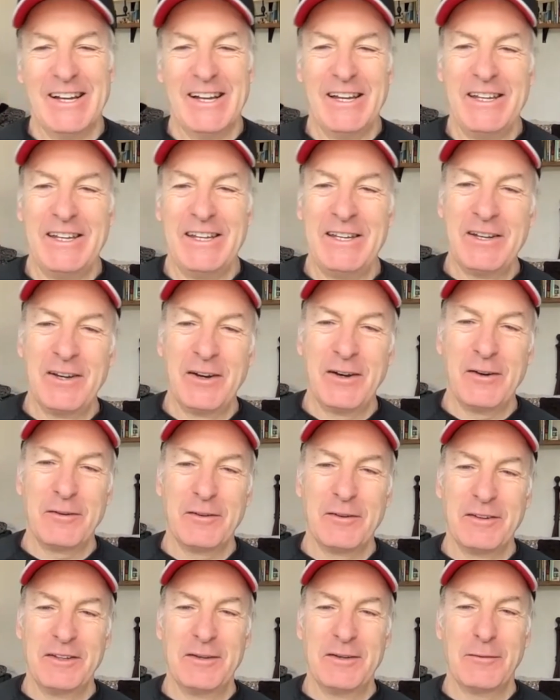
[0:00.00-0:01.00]
You know,
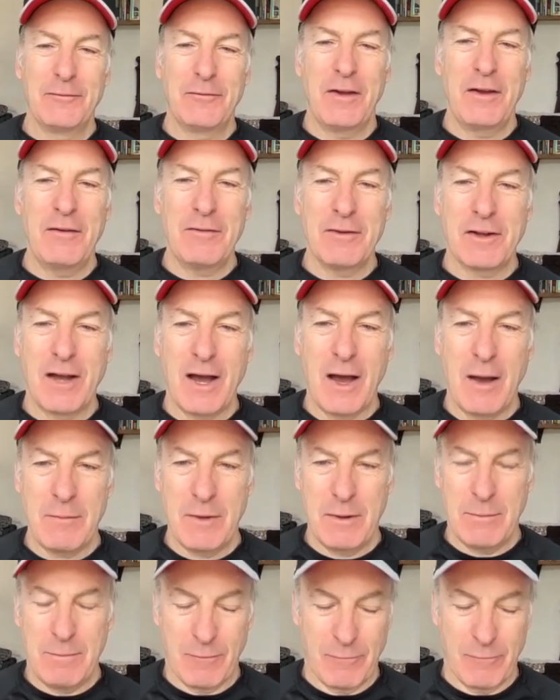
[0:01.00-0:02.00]
your favorite
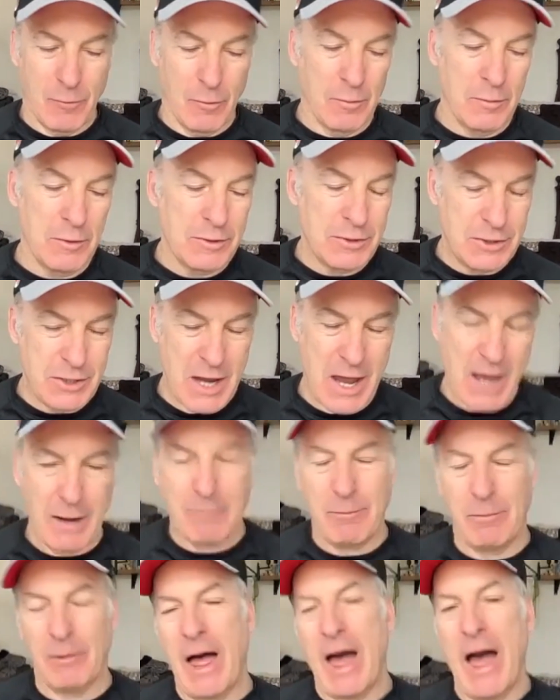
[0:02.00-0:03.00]
comedy performers,
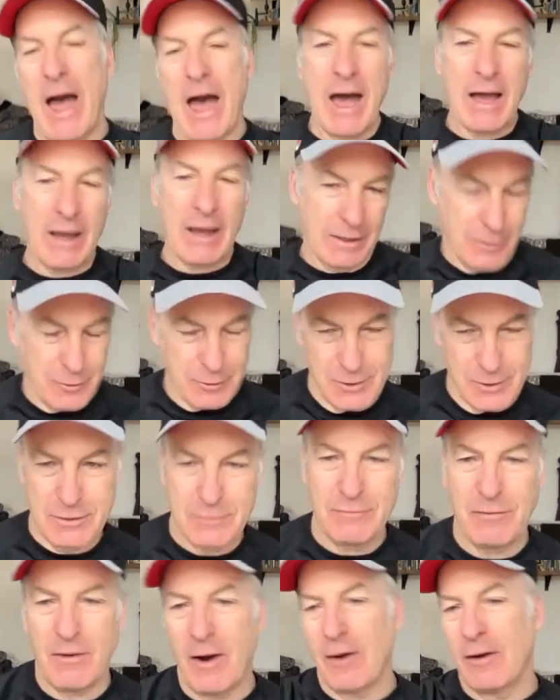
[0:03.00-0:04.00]
Jack Black, Chris
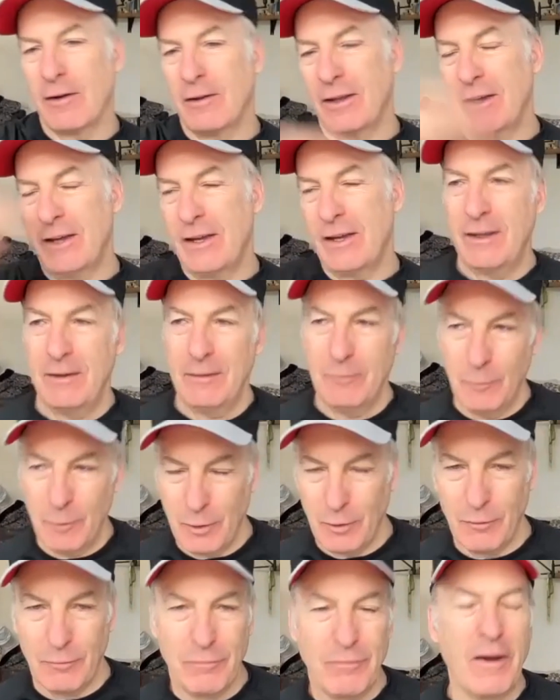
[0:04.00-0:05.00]
Farley,
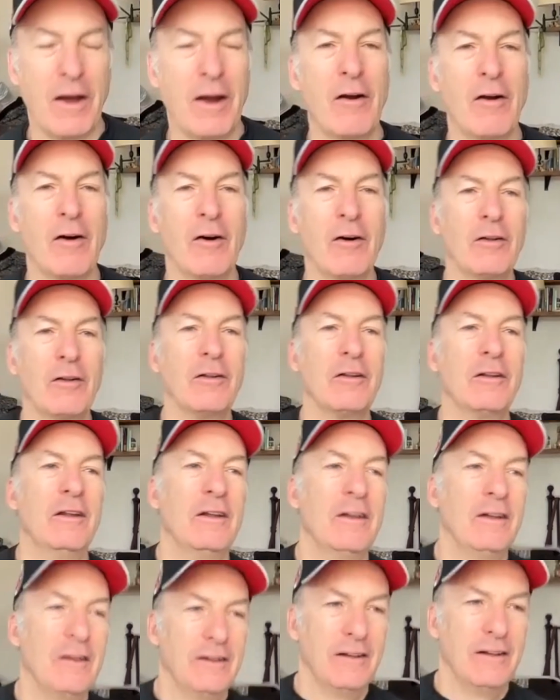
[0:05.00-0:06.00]
Will Ferrell,
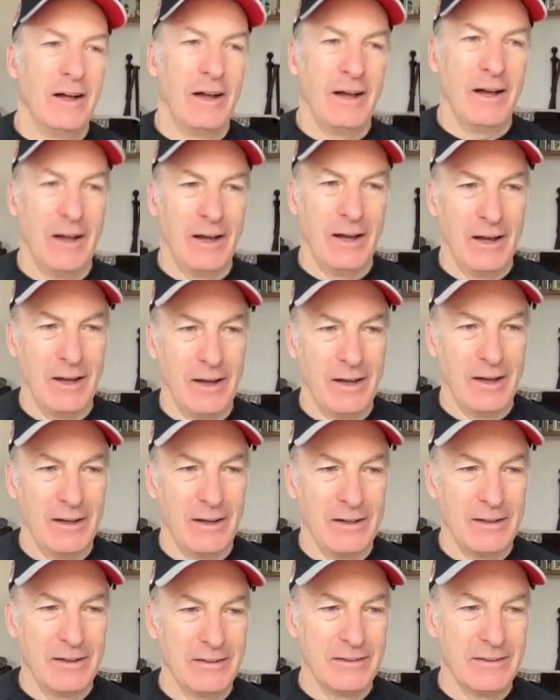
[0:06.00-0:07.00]
uh,
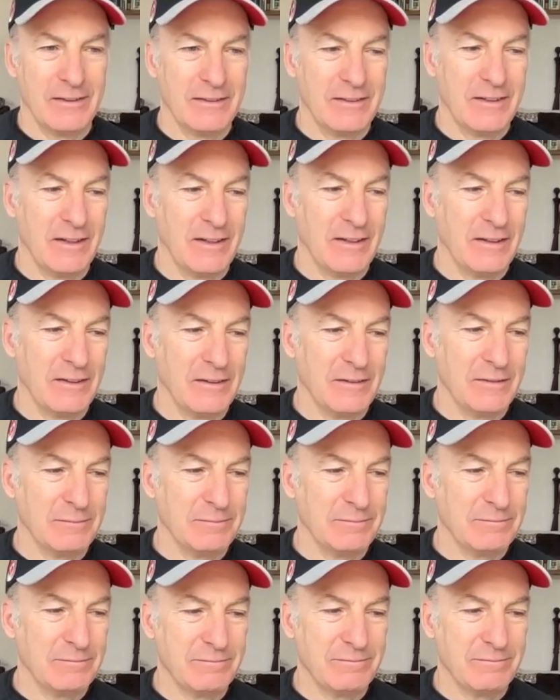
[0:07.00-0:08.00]
uh,
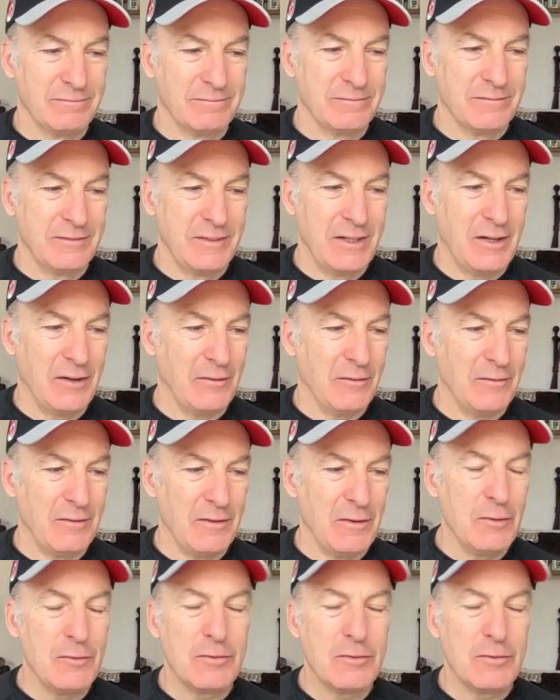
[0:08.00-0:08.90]
you